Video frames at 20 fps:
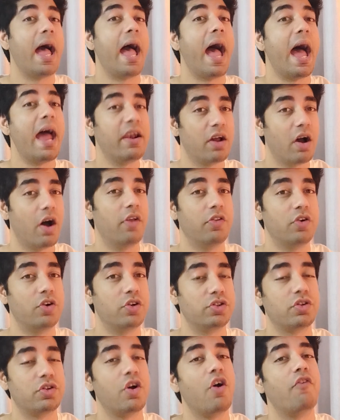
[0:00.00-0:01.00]
and
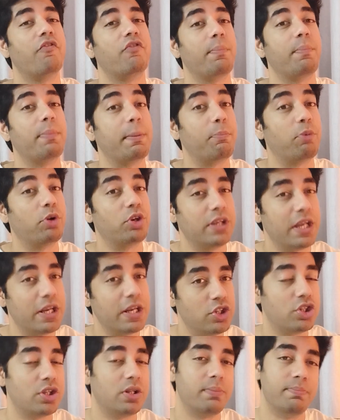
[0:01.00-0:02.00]
others from the
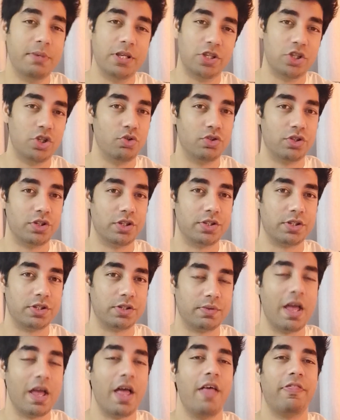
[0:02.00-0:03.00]
potential
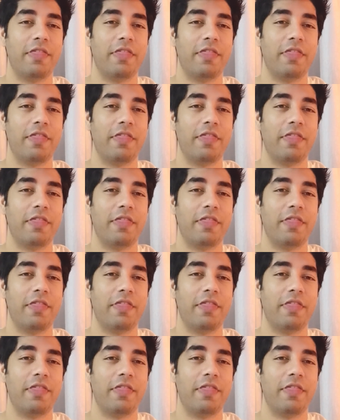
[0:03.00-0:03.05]
misuses.